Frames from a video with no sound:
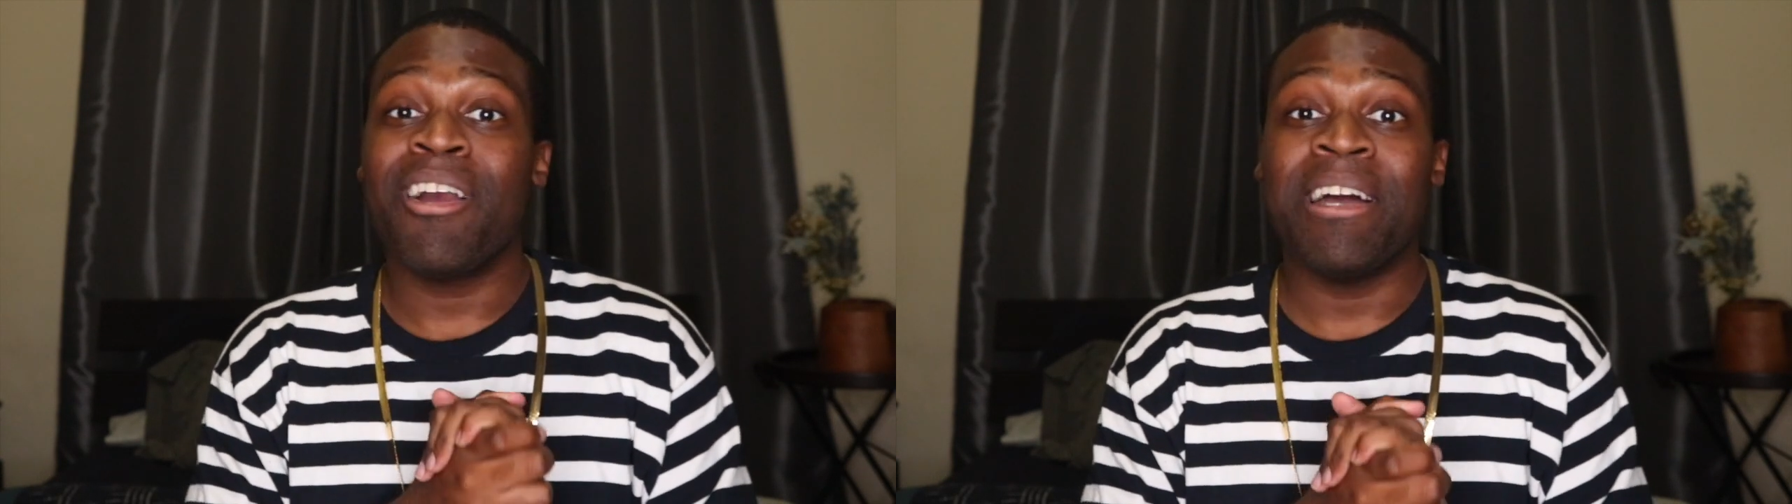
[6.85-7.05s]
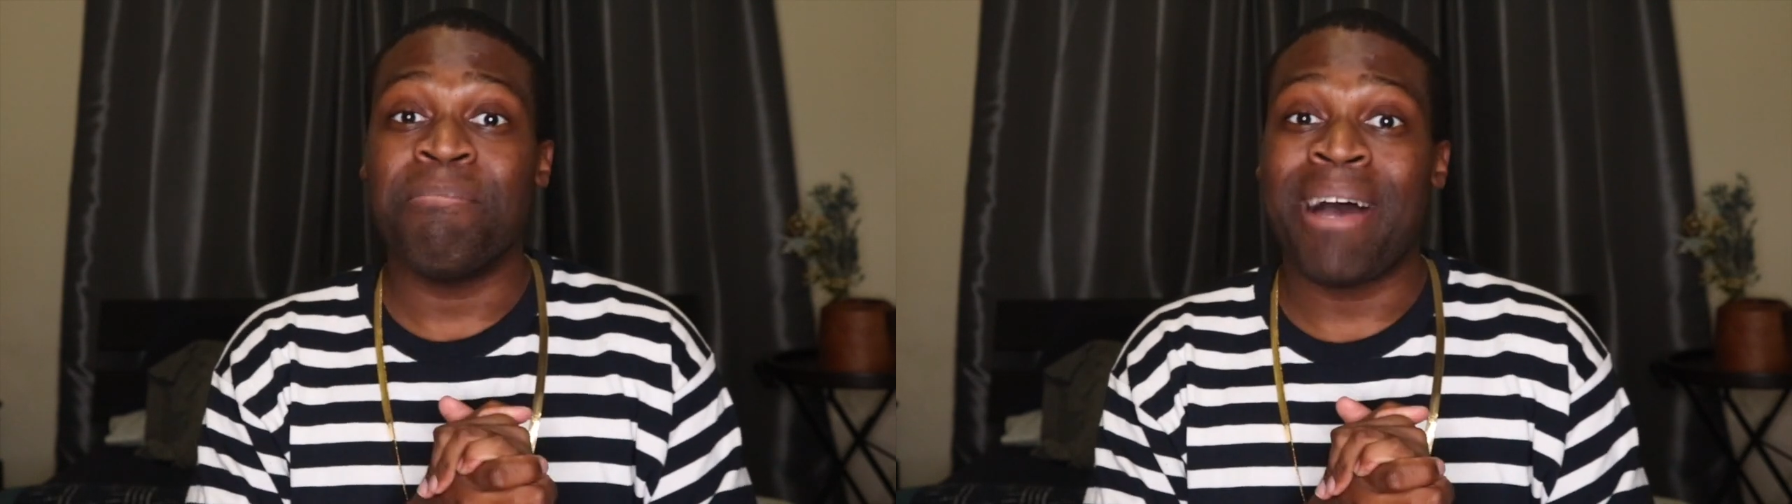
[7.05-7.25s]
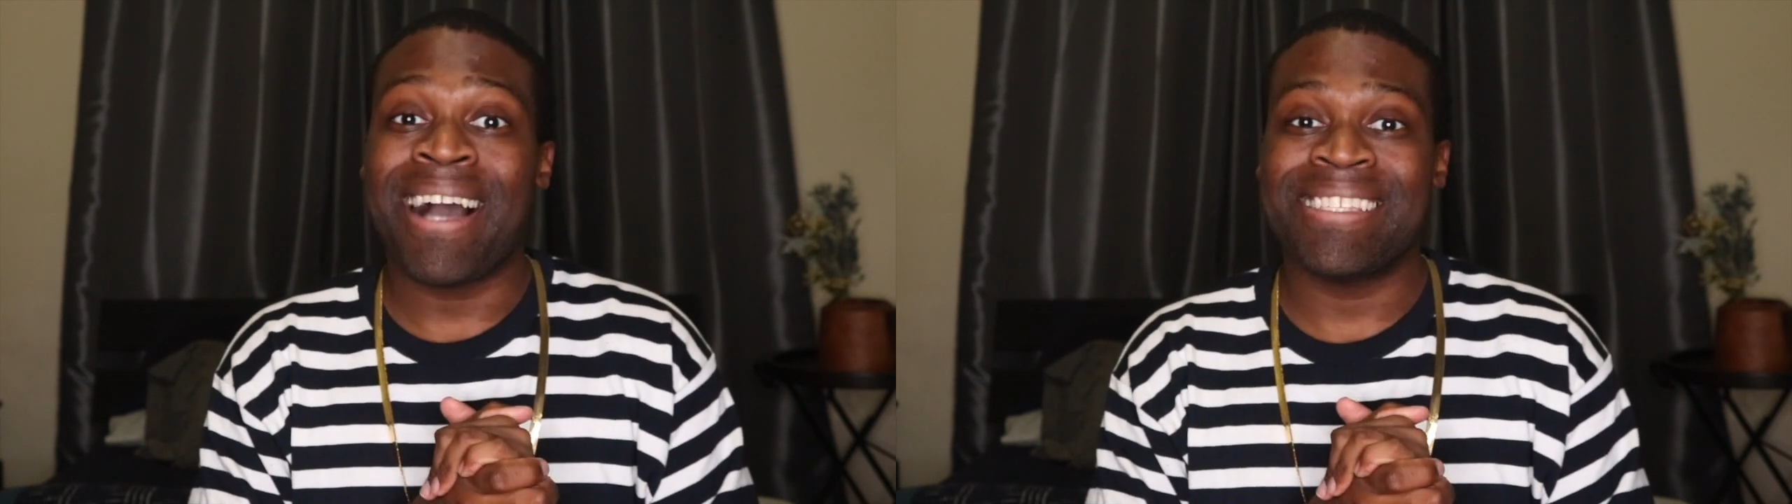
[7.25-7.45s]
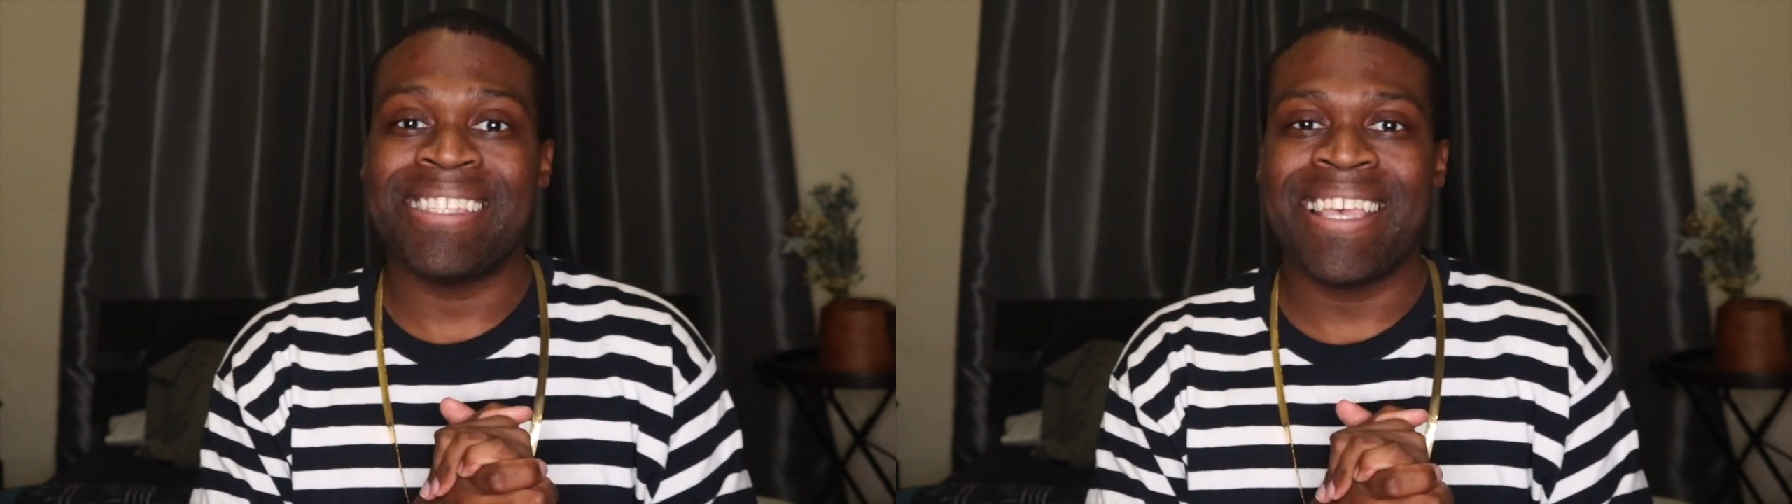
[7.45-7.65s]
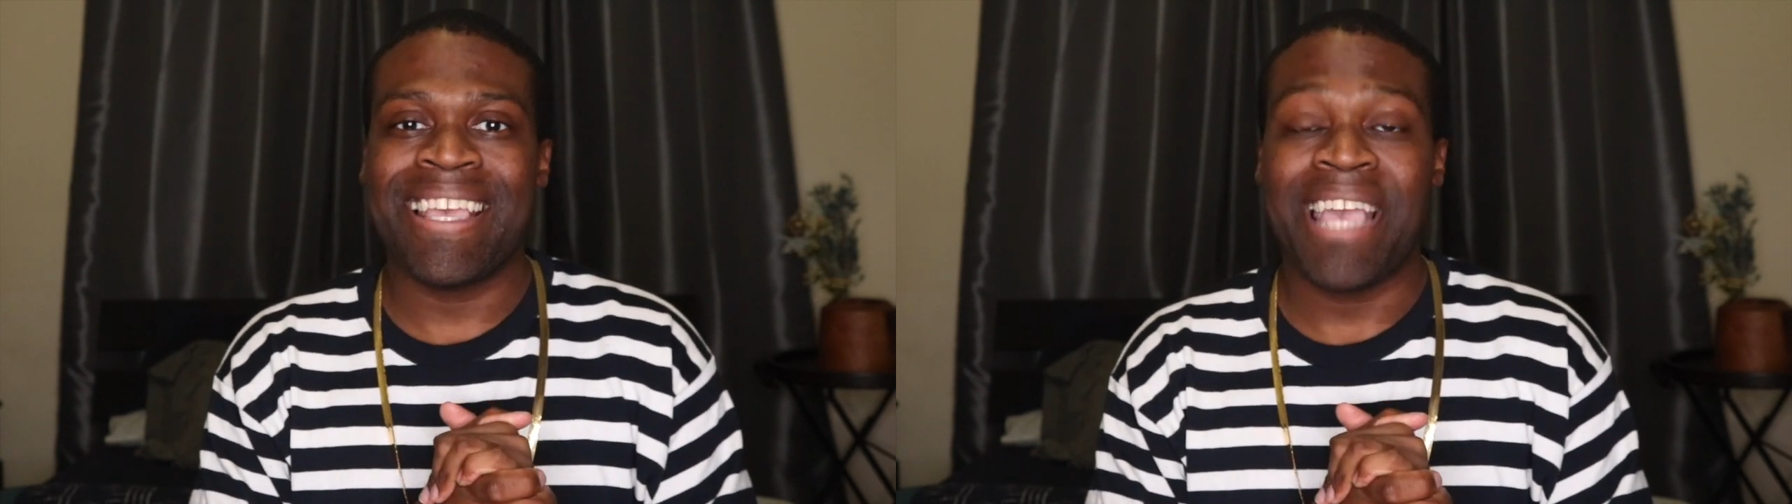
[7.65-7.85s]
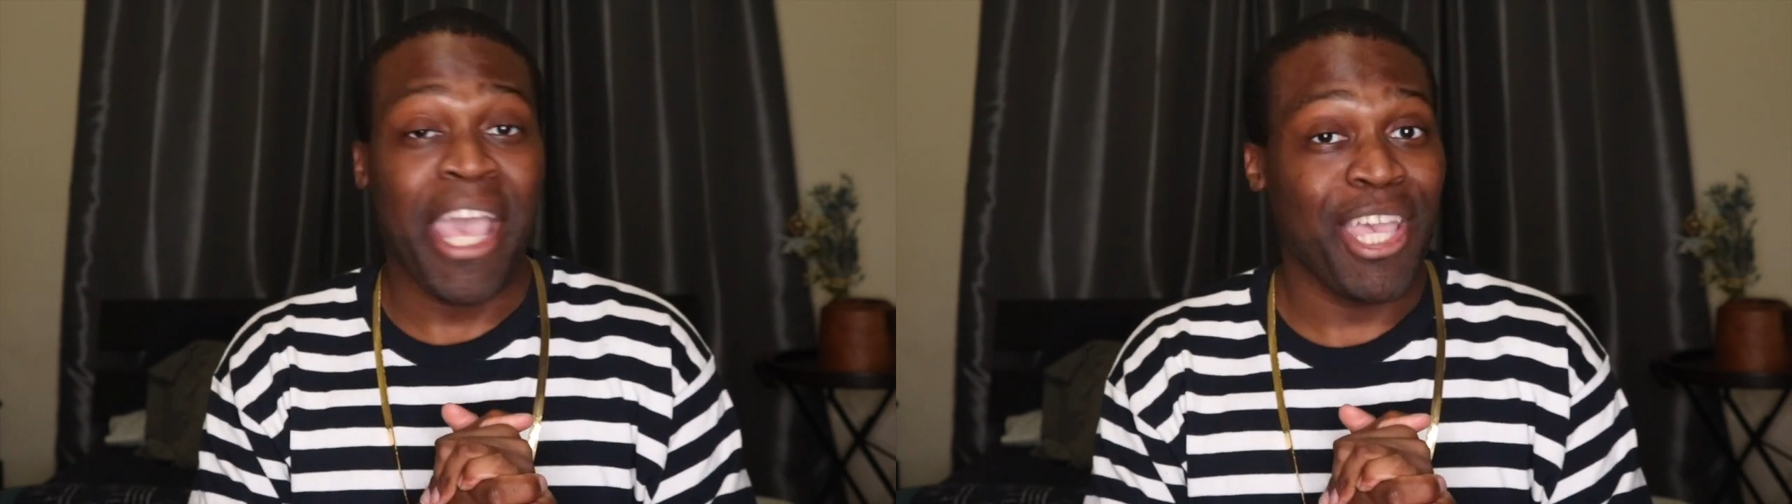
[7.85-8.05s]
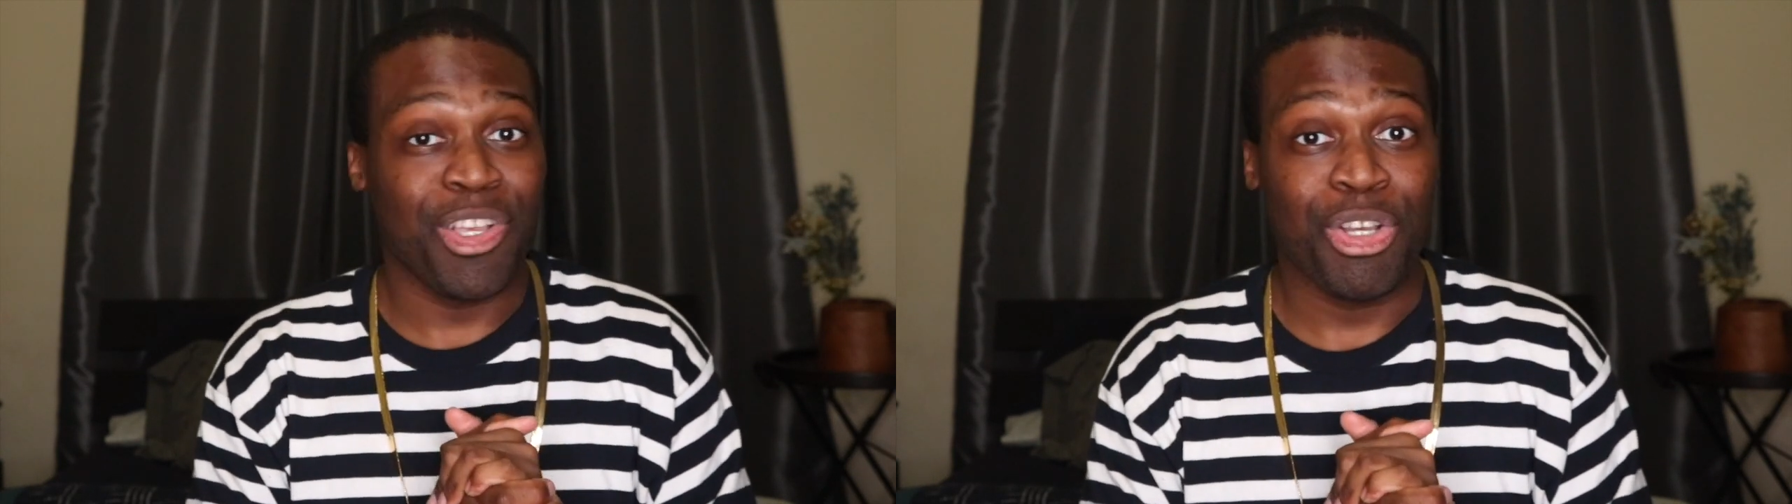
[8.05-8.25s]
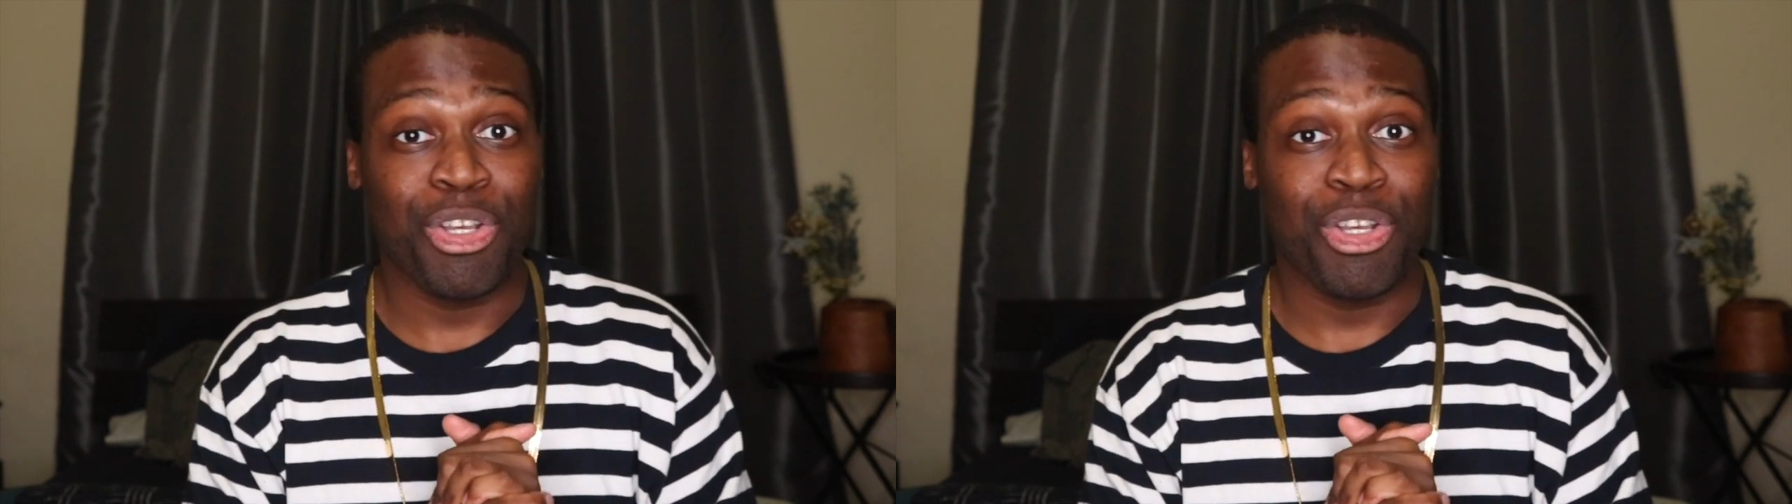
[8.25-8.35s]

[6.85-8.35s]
unboxing a